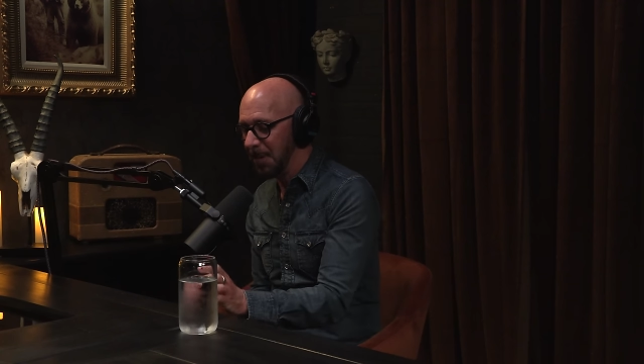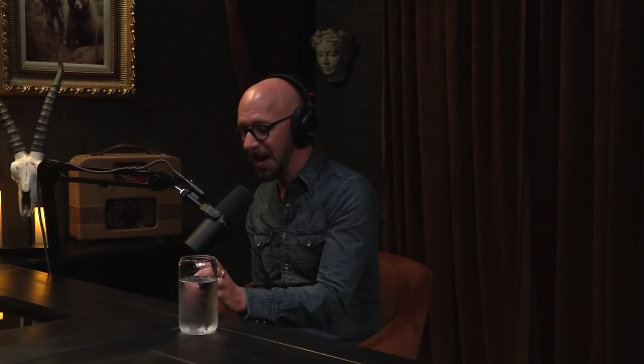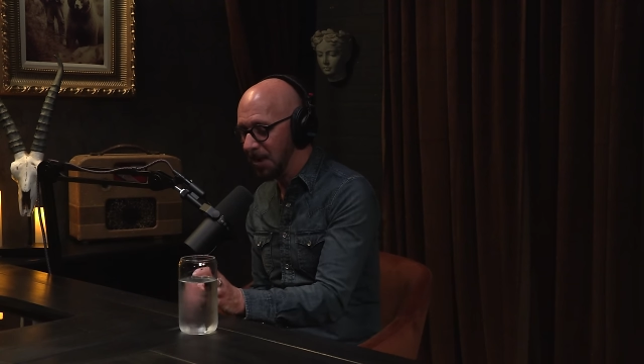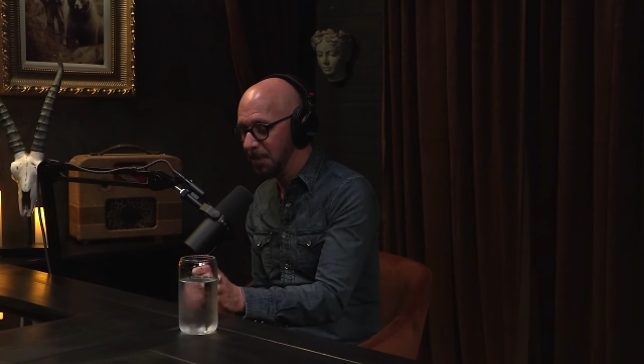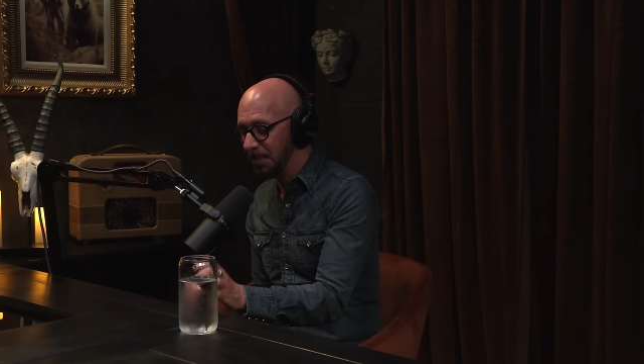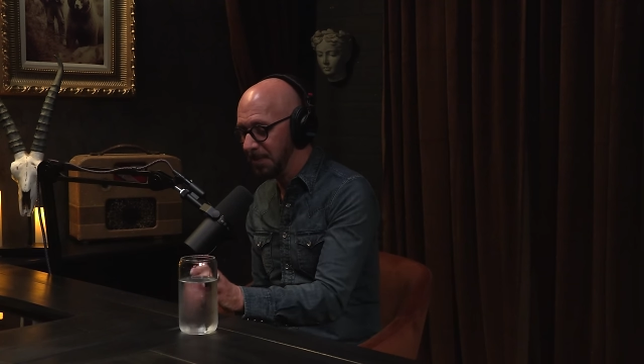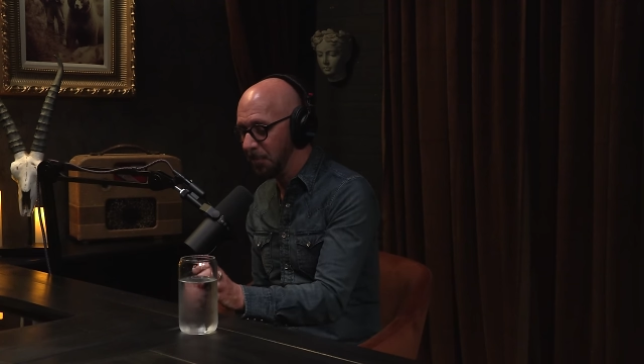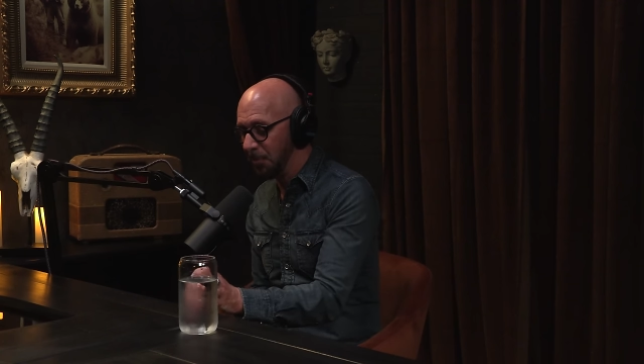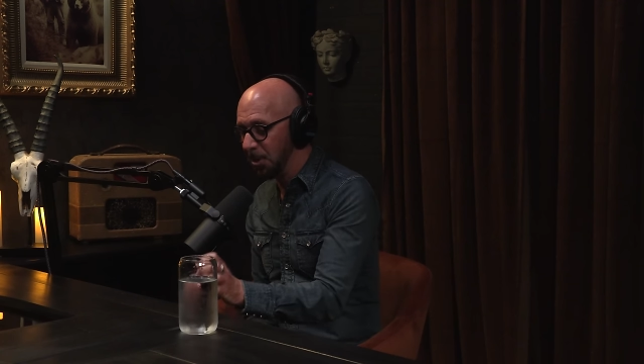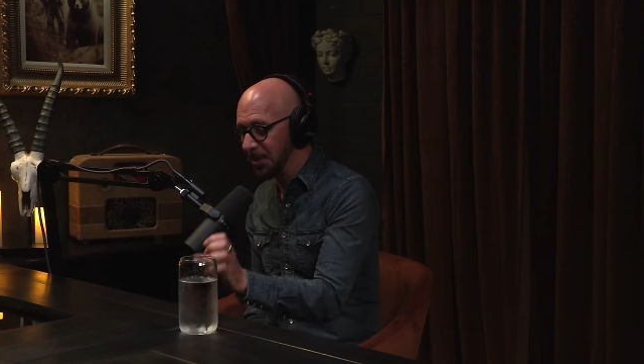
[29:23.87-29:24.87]
hard
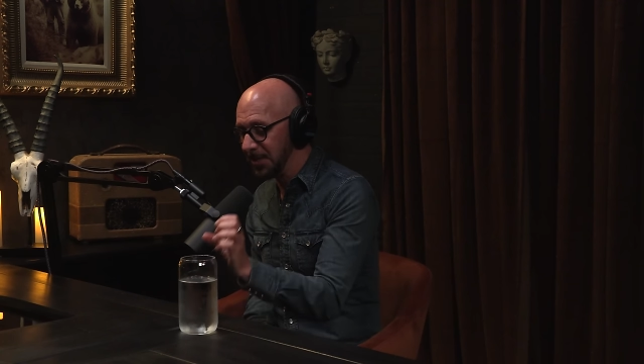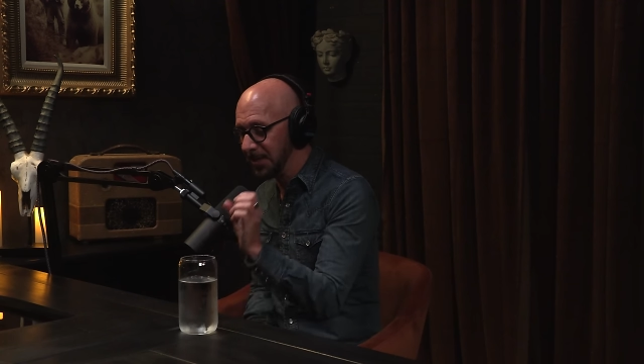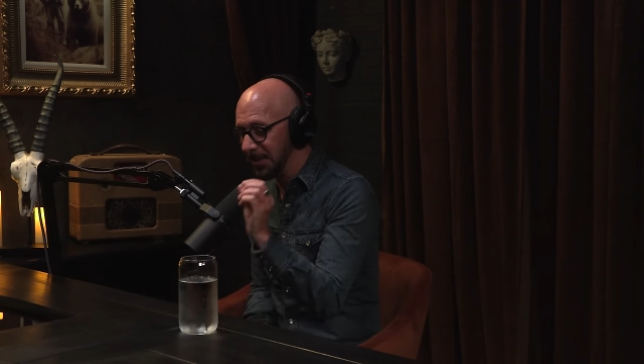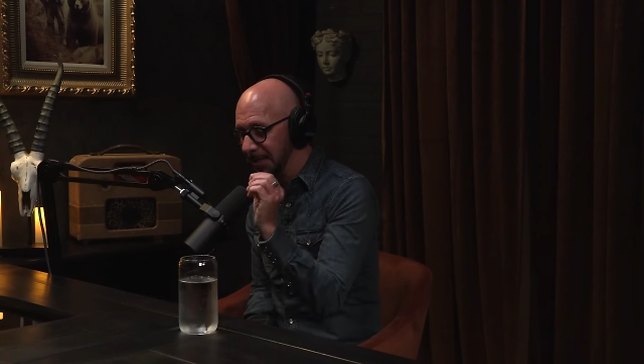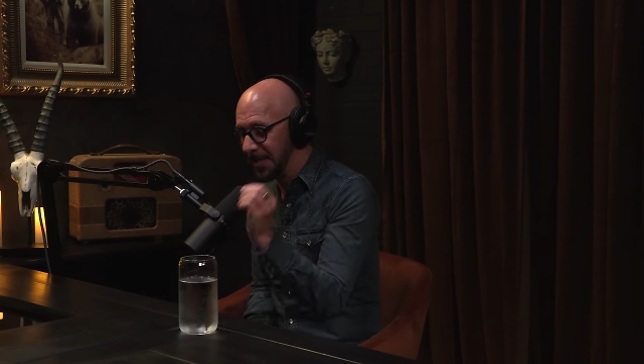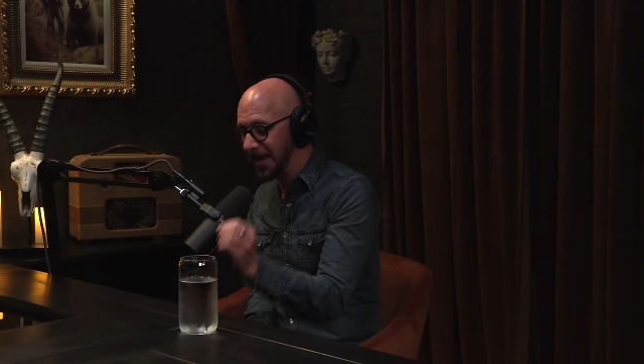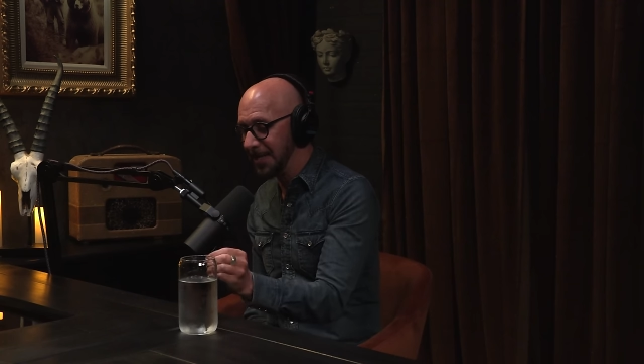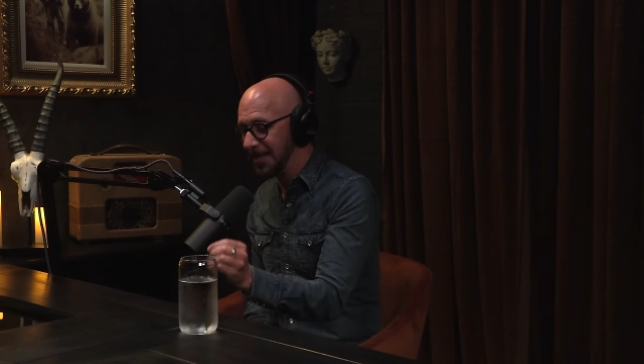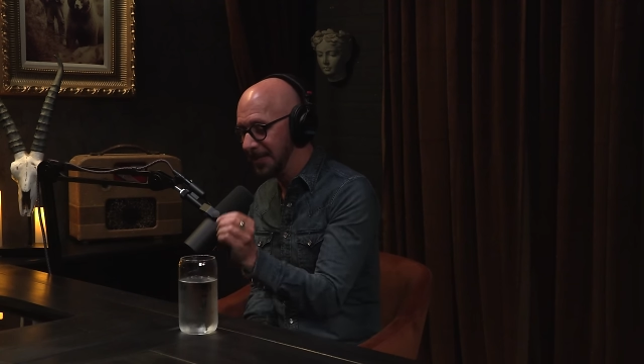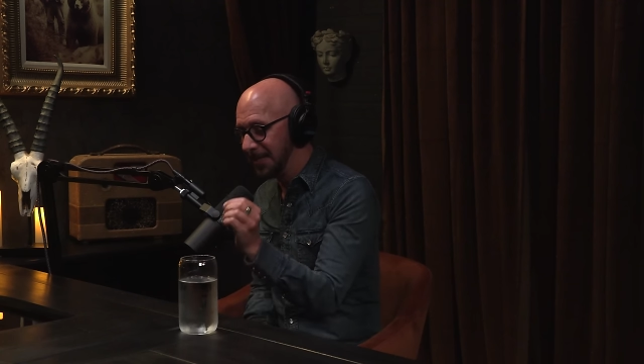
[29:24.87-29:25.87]
people work to get
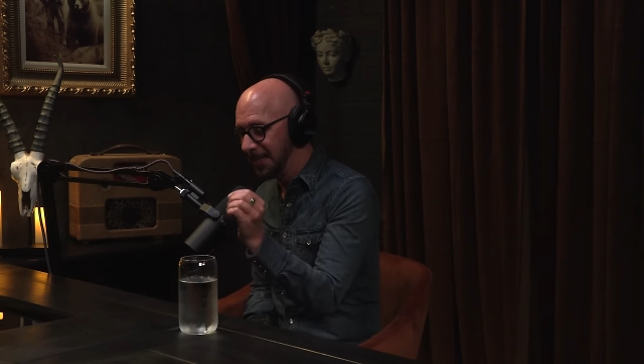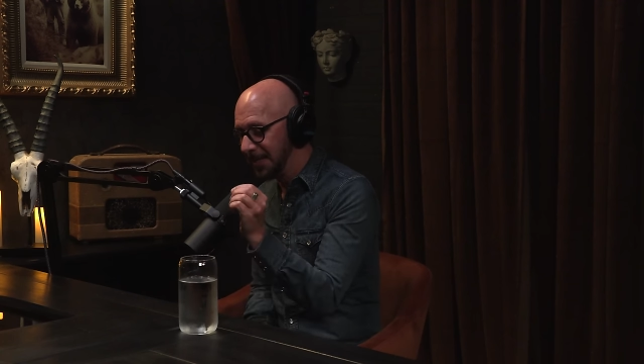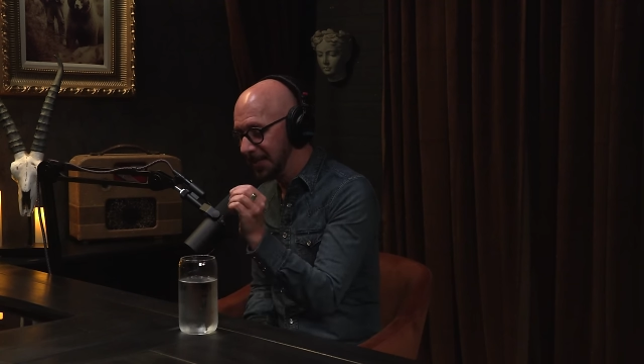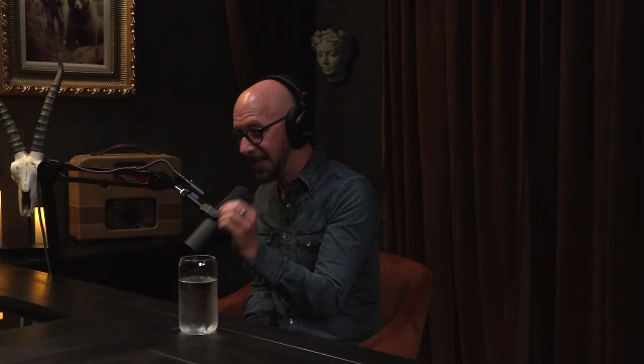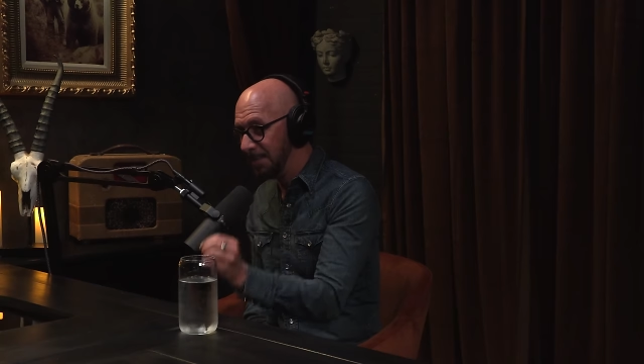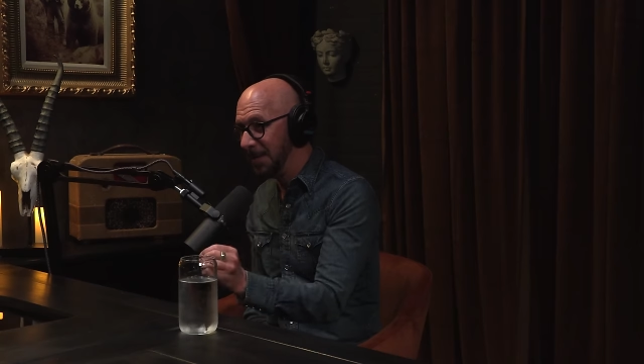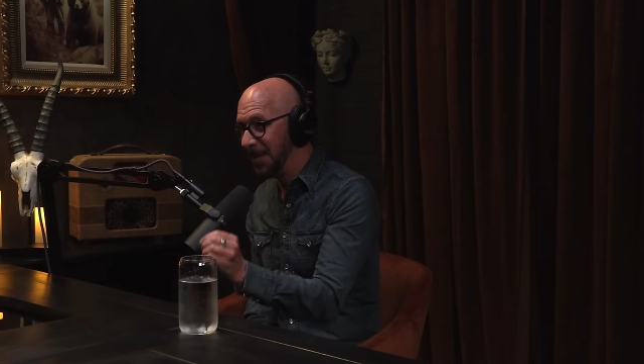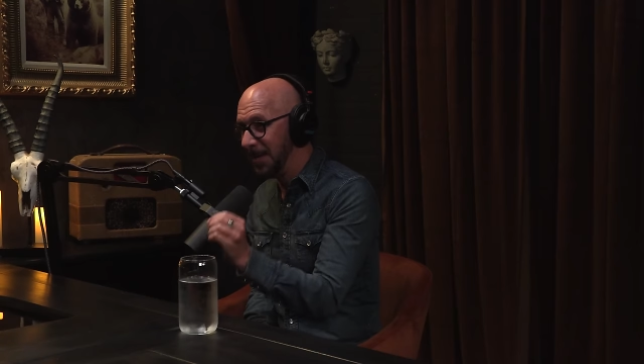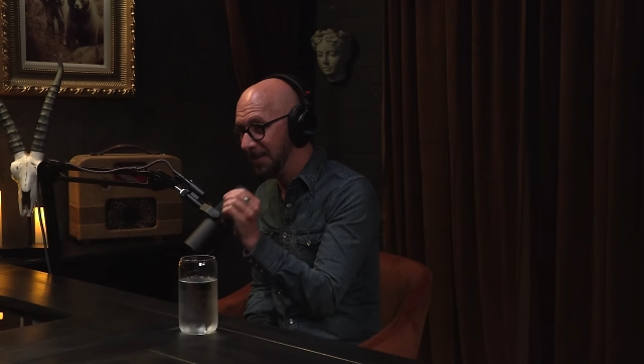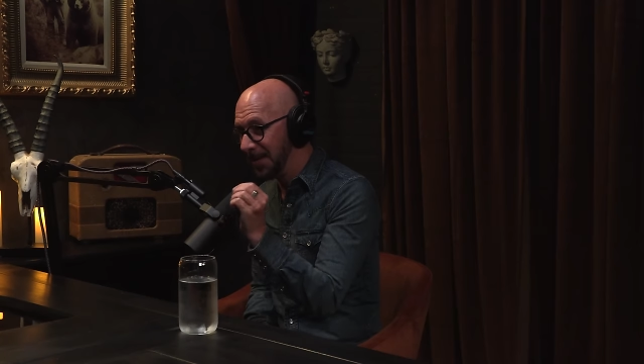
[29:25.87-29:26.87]
it, keep
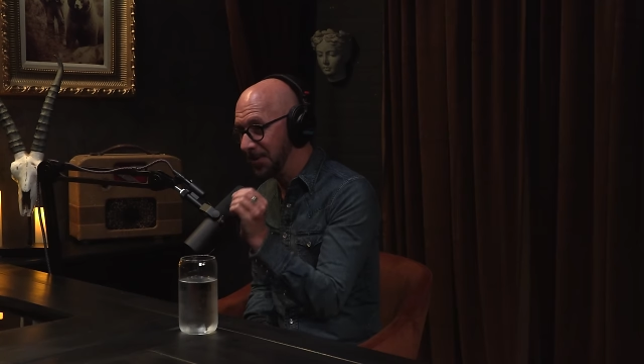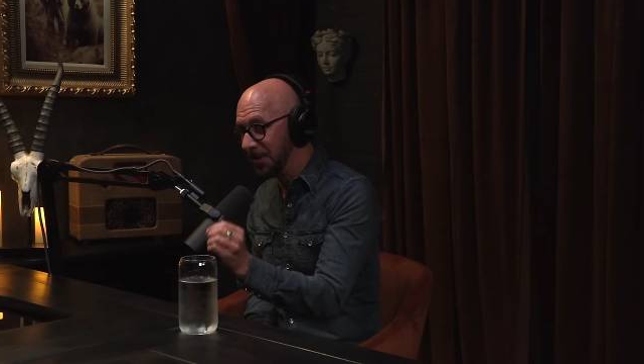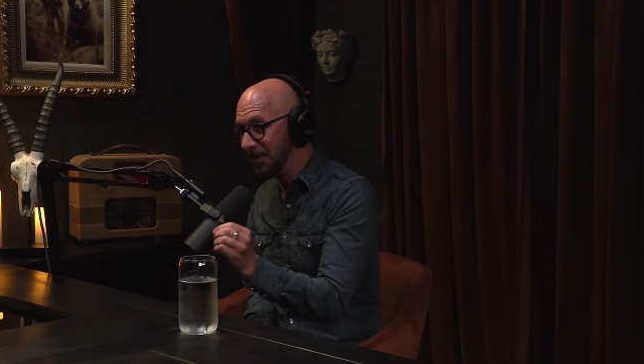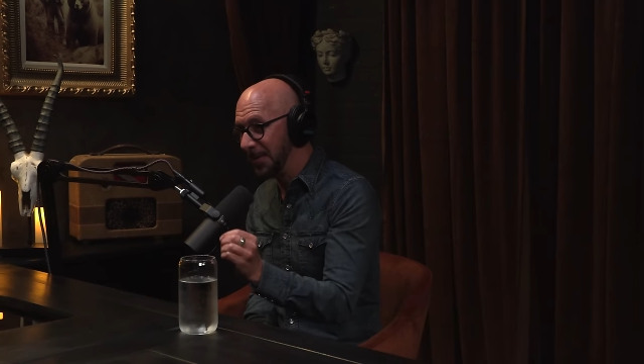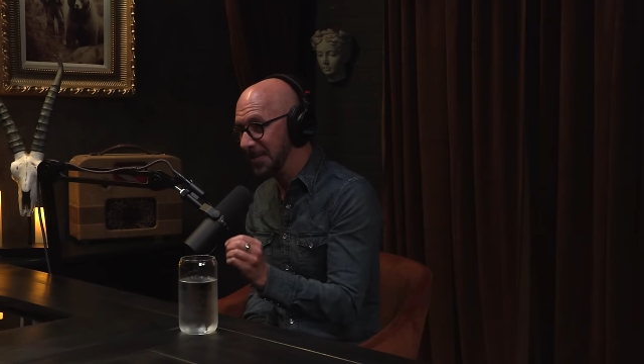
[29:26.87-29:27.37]
it, and make sure no one